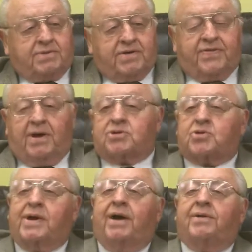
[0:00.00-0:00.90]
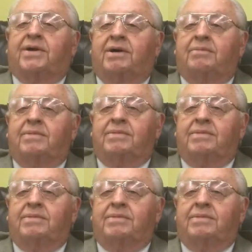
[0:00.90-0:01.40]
to Thoughts Roundup.